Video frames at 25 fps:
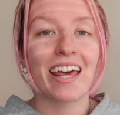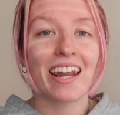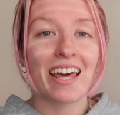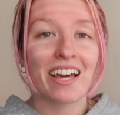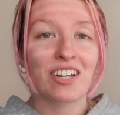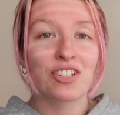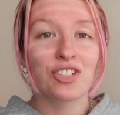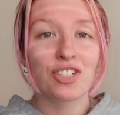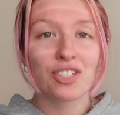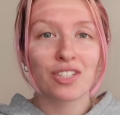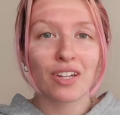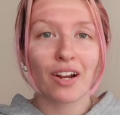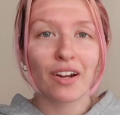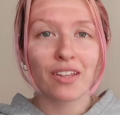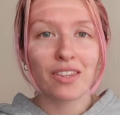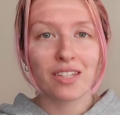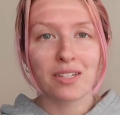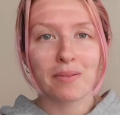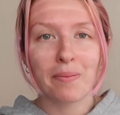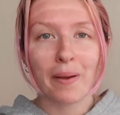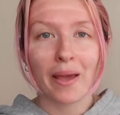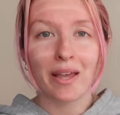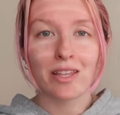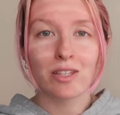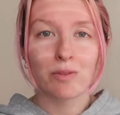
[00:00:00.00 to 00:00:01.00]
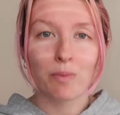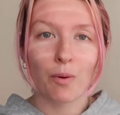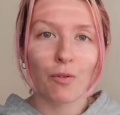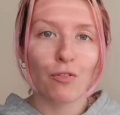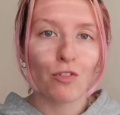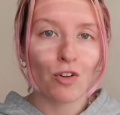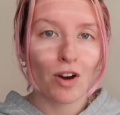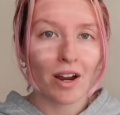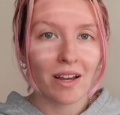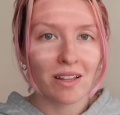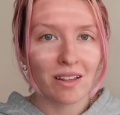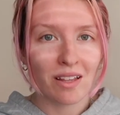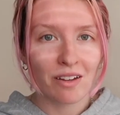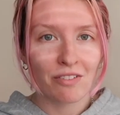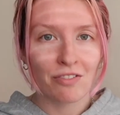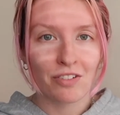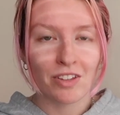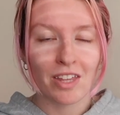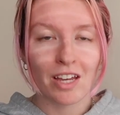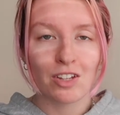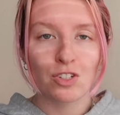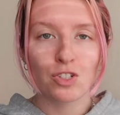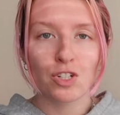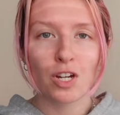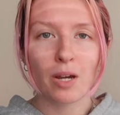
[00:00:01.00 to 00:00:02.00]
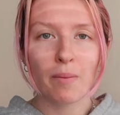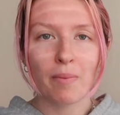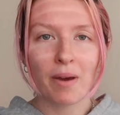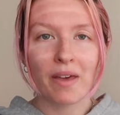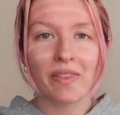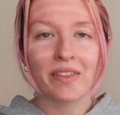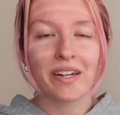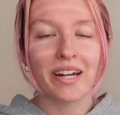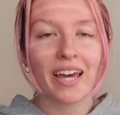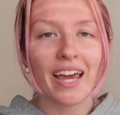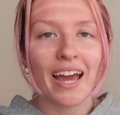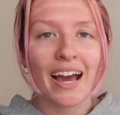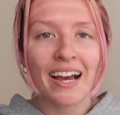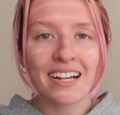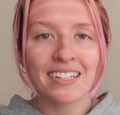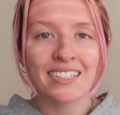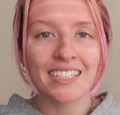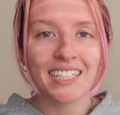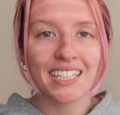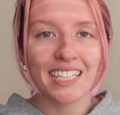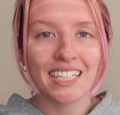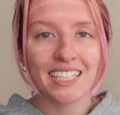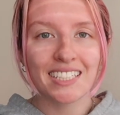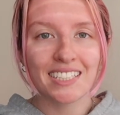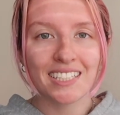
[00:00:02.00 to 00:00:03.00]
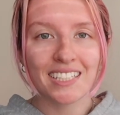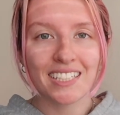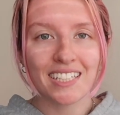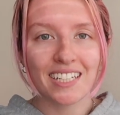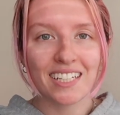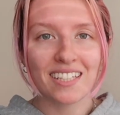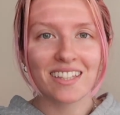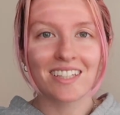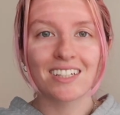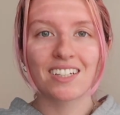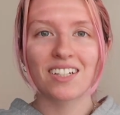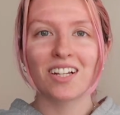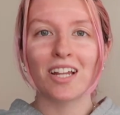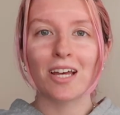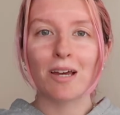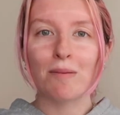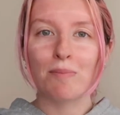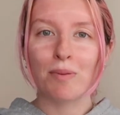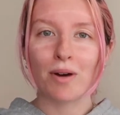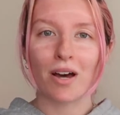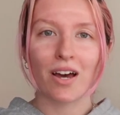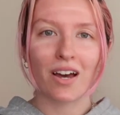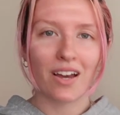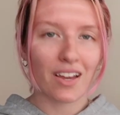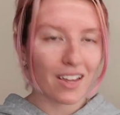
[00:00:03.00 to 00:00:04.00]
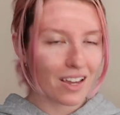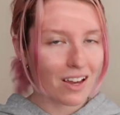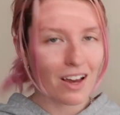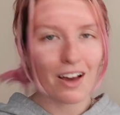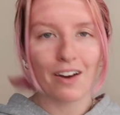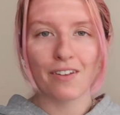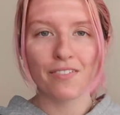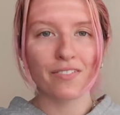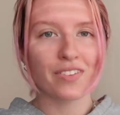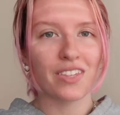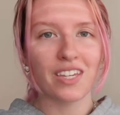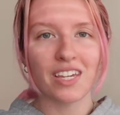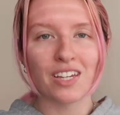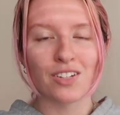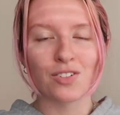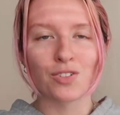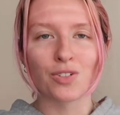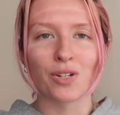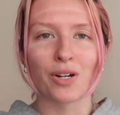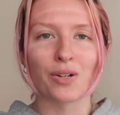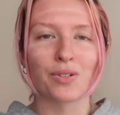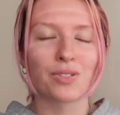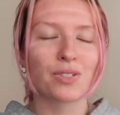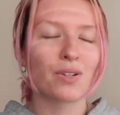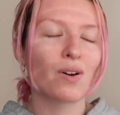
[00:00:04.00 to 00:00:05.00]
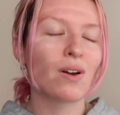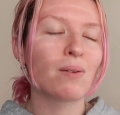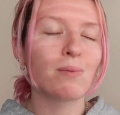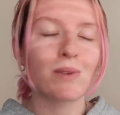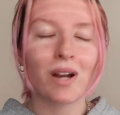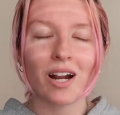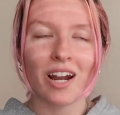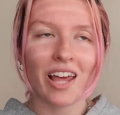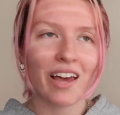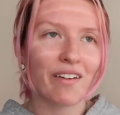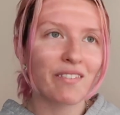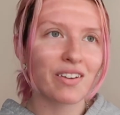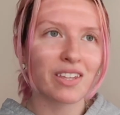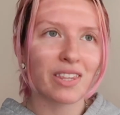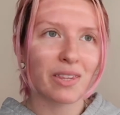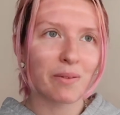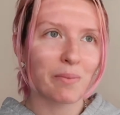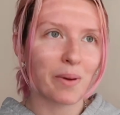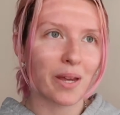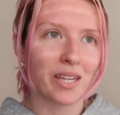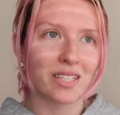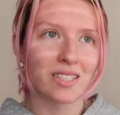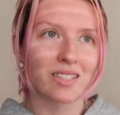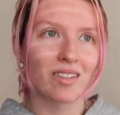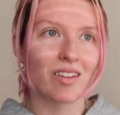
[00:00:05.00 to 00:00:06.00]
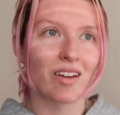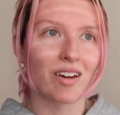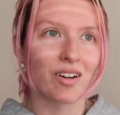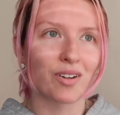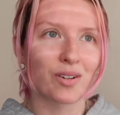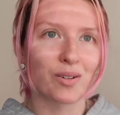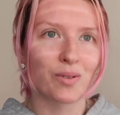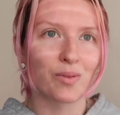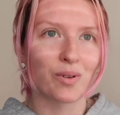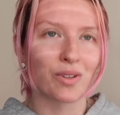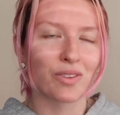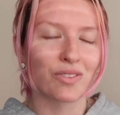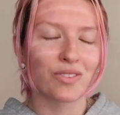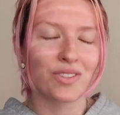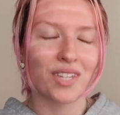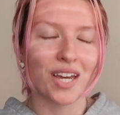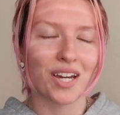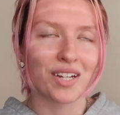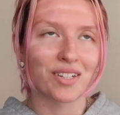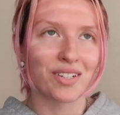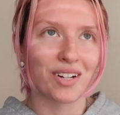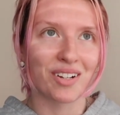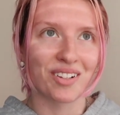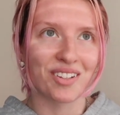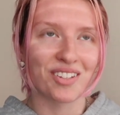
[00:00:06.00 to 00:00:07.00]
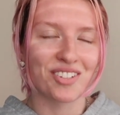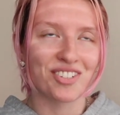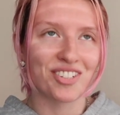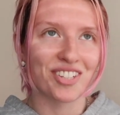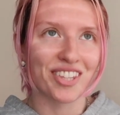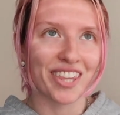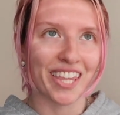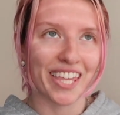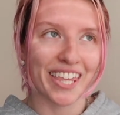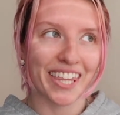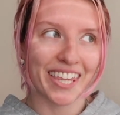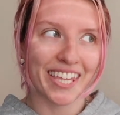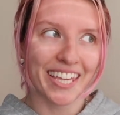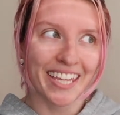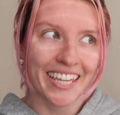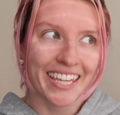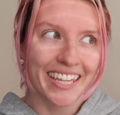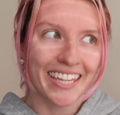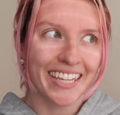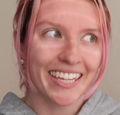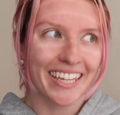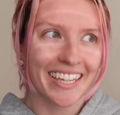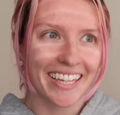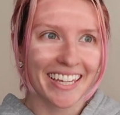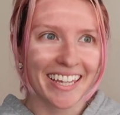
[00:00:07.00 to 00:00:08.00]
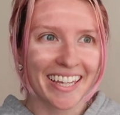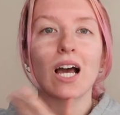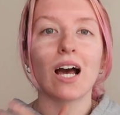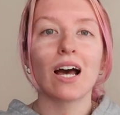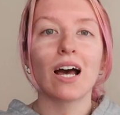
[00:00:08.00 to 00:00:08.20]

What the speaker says: I had actually started these pants before I left for that trip, and then I accidentally deleted the clip of the intro, so I'm not having the best luck with technology lately.